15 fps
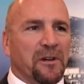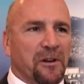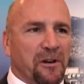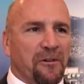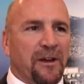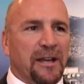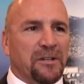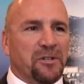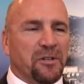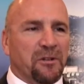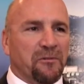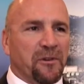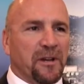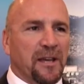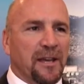and our
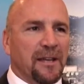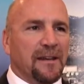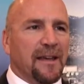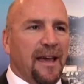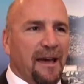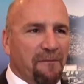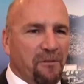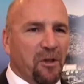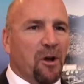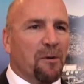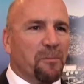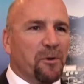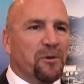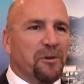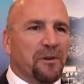grandchildren to have the
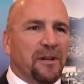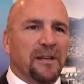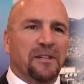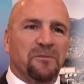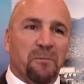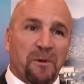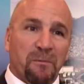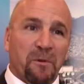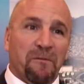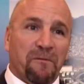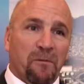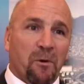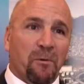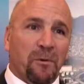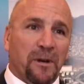opportunity as we move
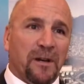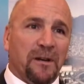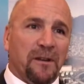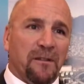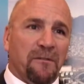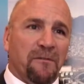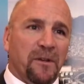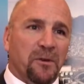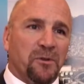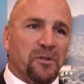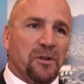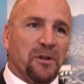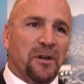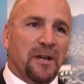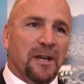forward into the
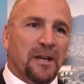future